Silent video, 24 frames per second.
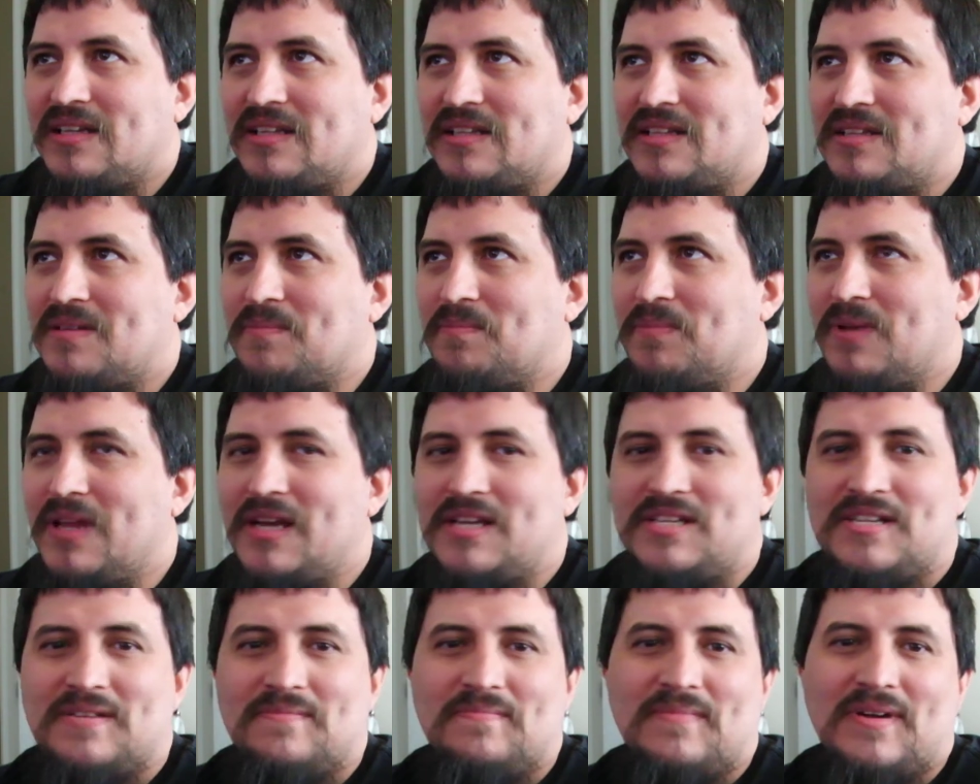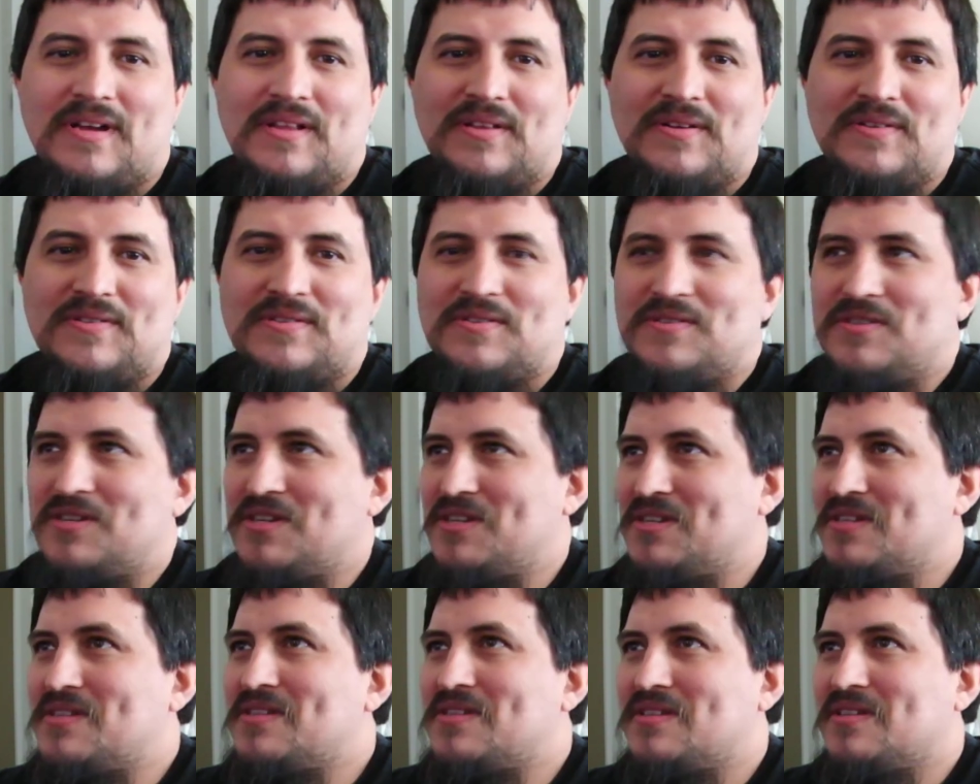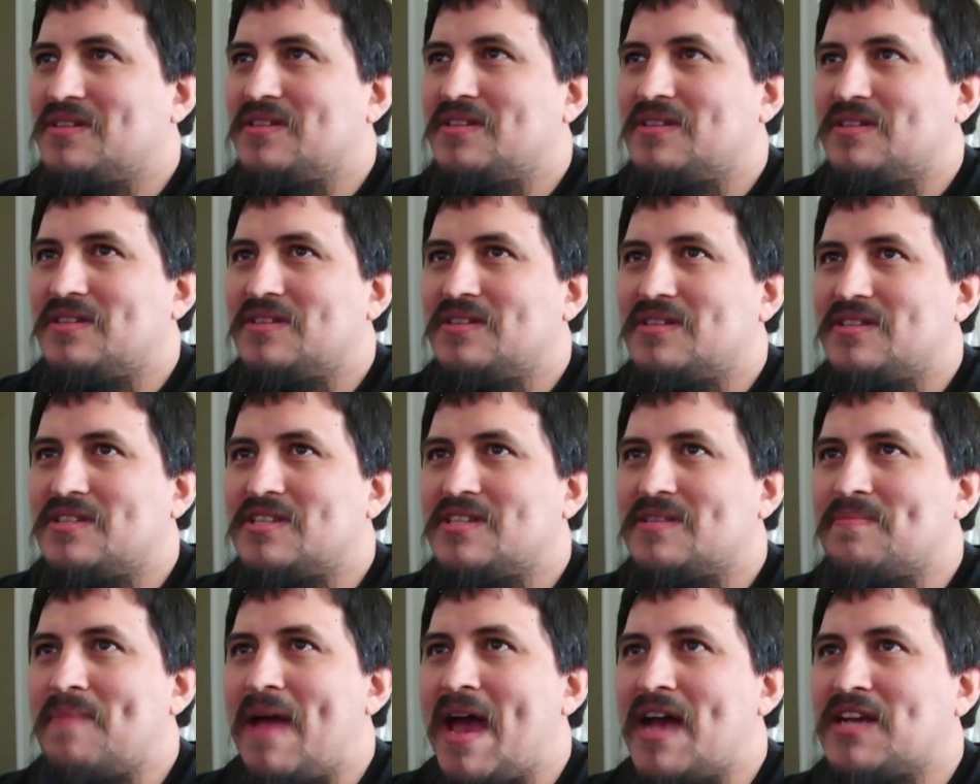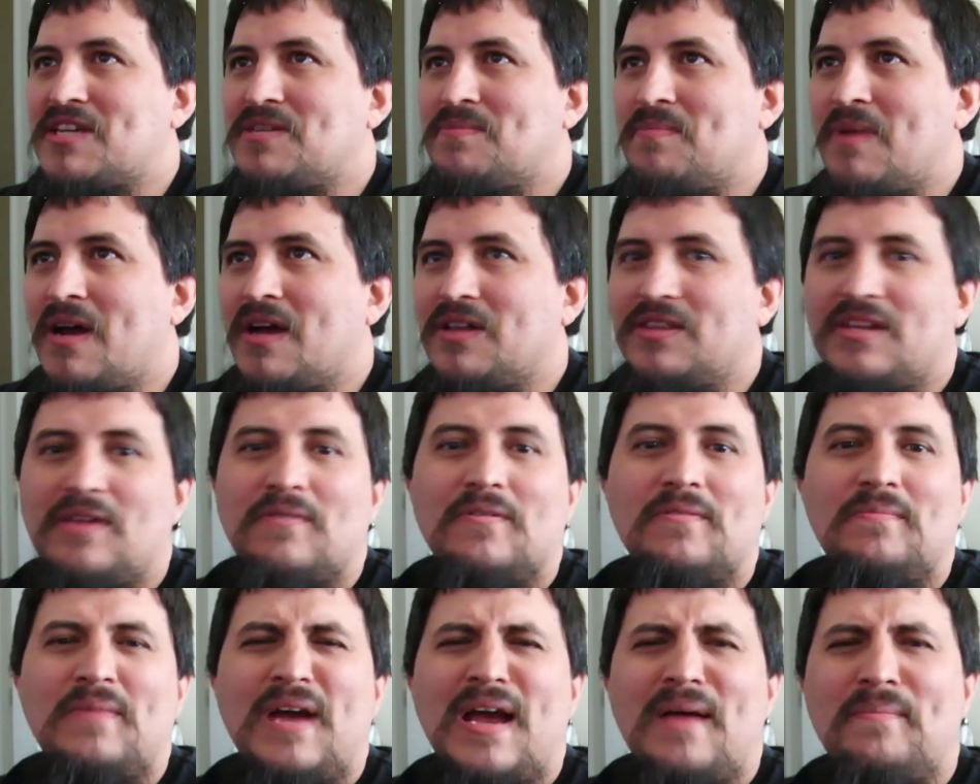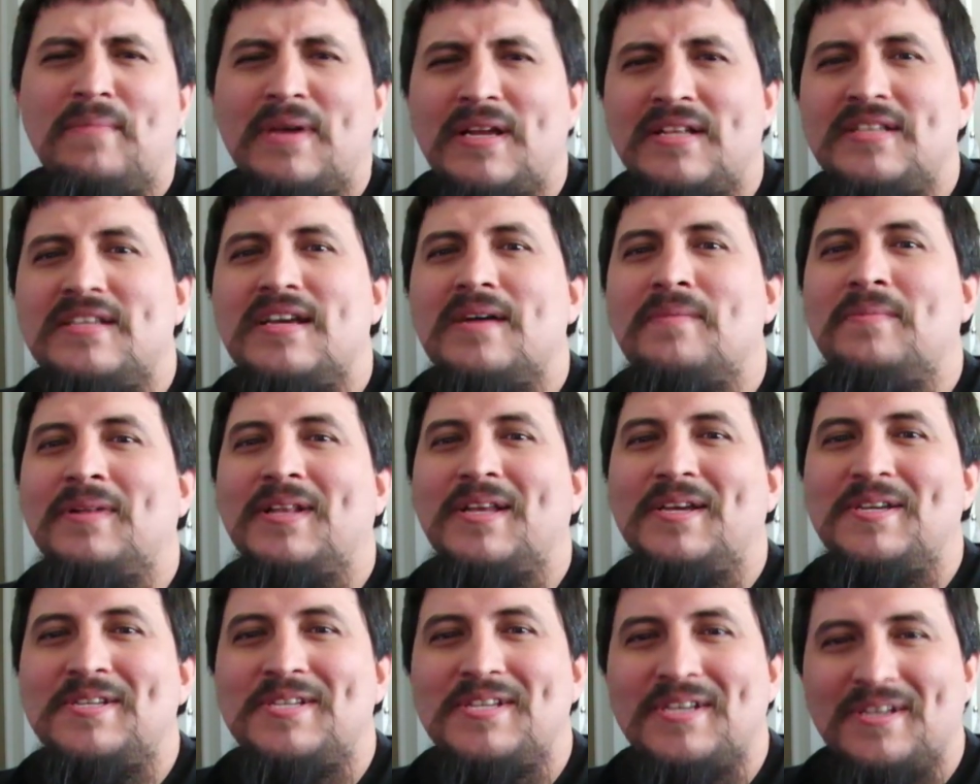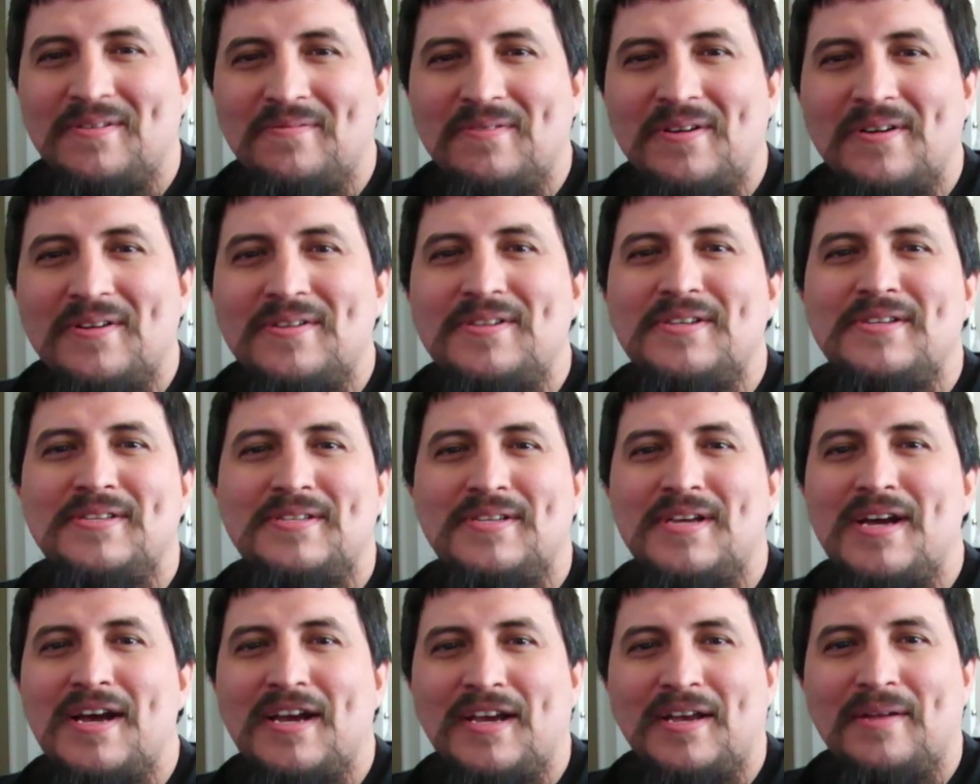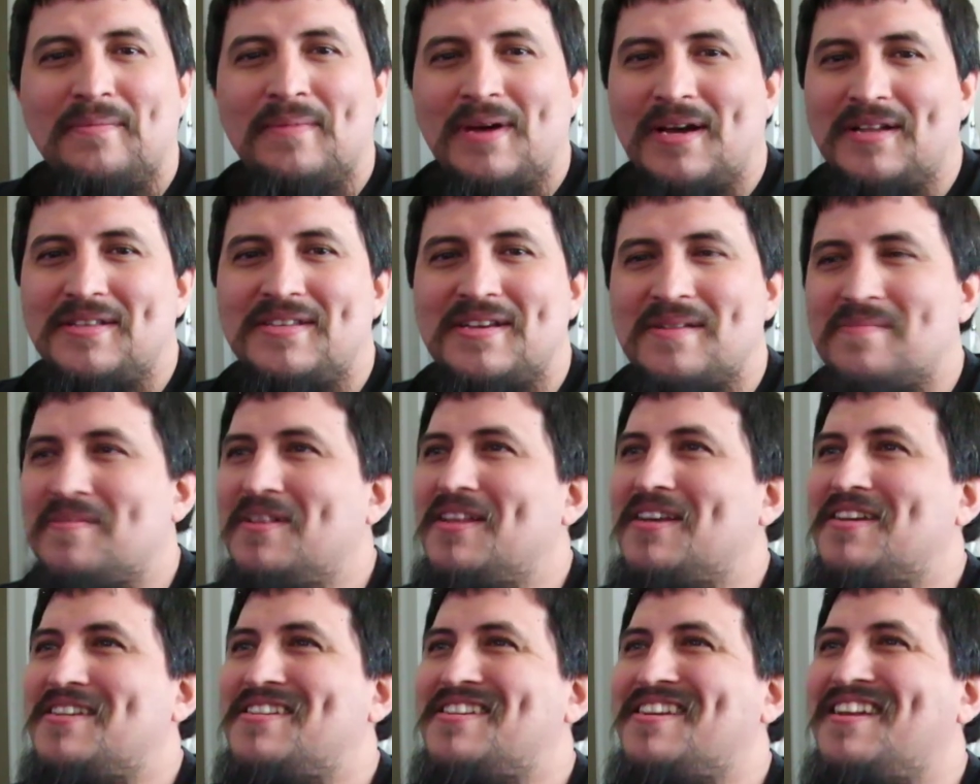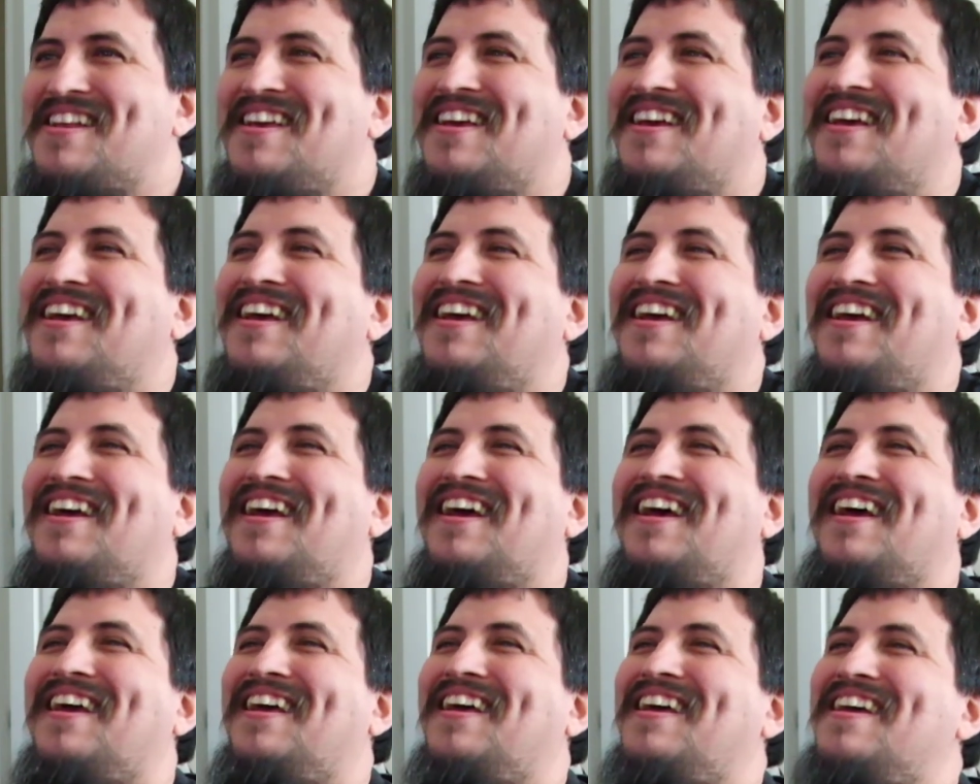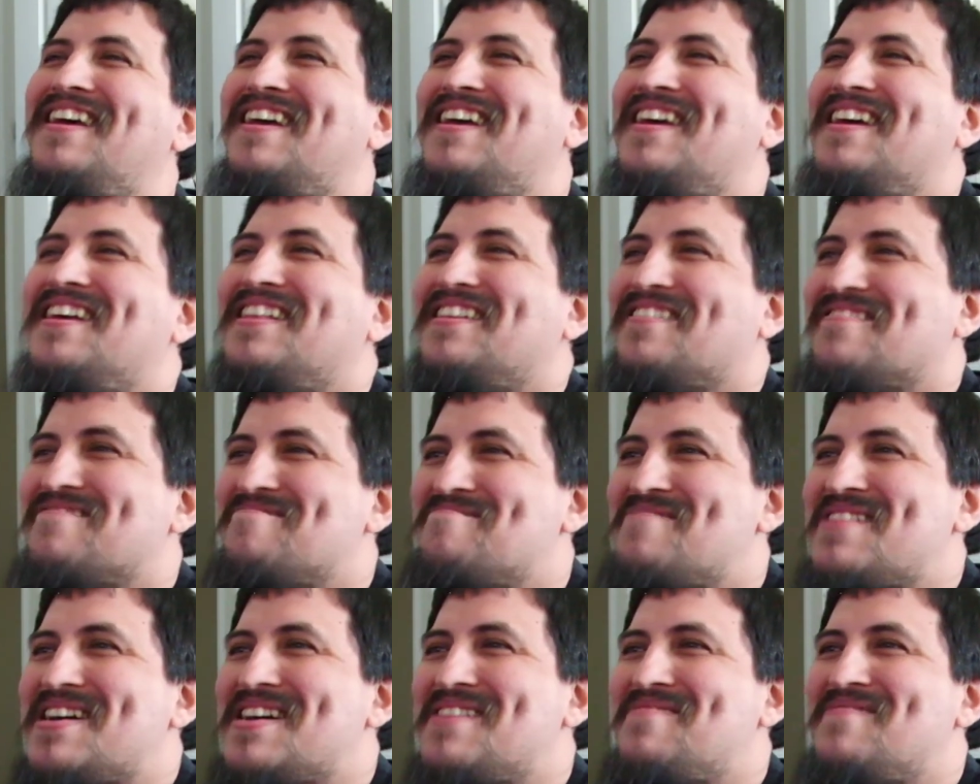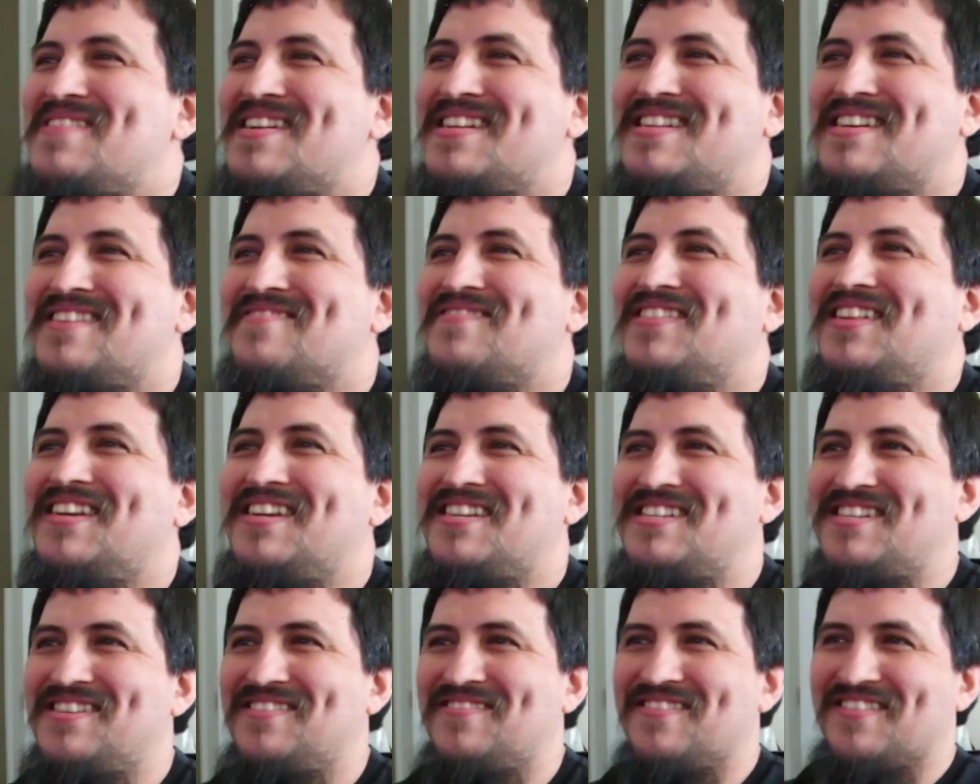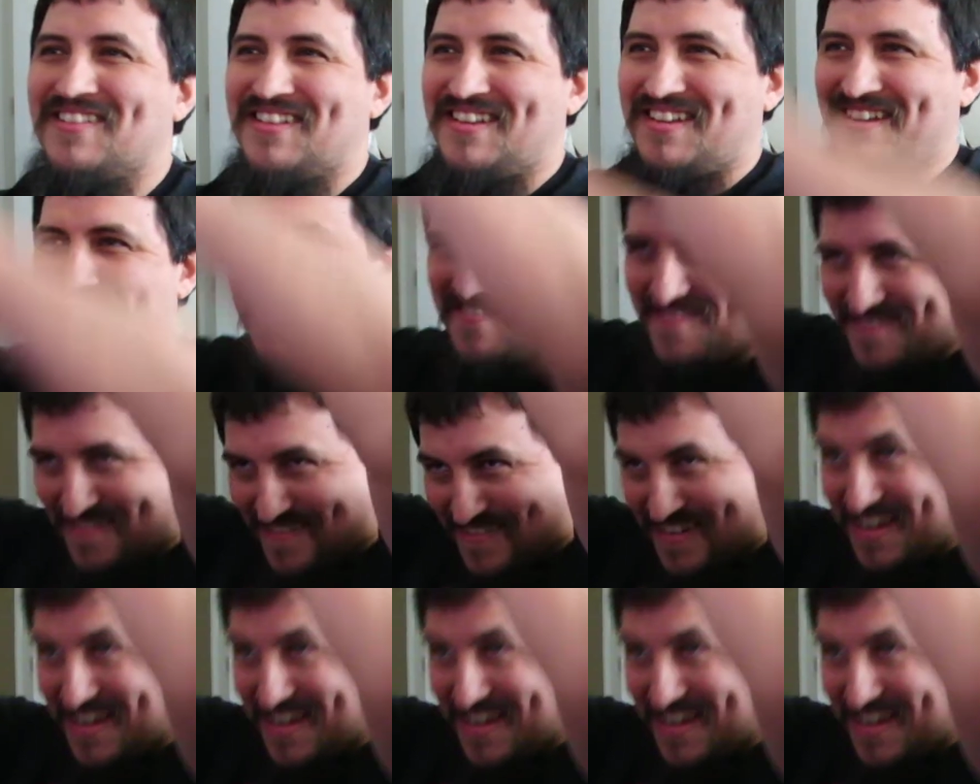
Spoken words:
the Bludgeon Brothers are just smash mouth. They remind me of Demolition. We were just talking about Demolition. They remind me of Demolition where they go with an